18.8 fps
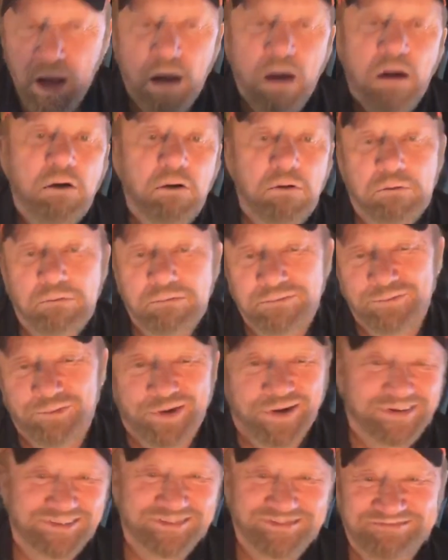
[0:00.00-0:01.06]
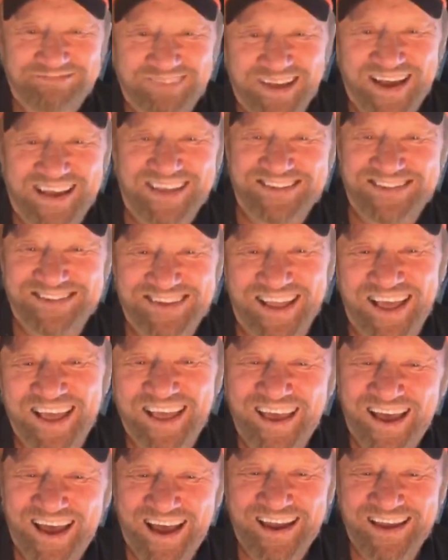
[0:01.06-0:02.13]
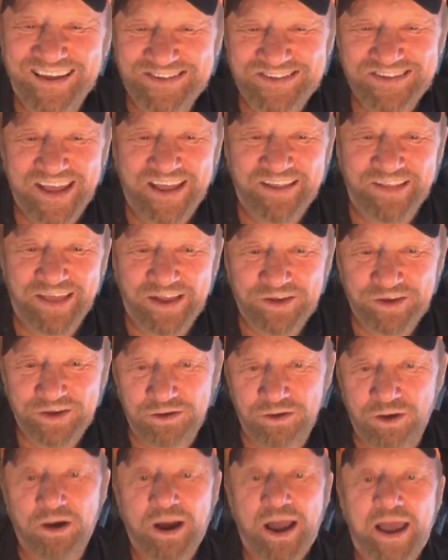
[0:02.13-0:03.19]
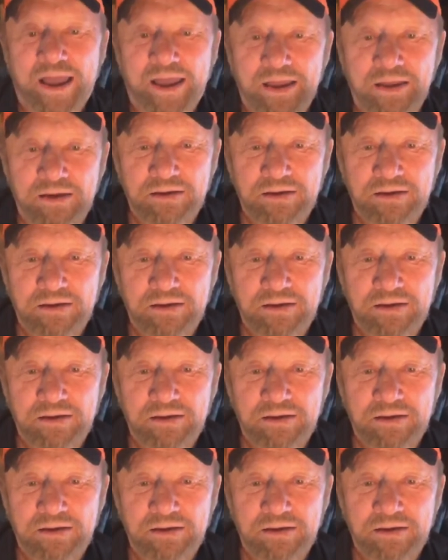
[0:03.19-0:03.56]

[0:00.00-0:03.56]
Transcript: Oh, well, I can stand that too. Okay.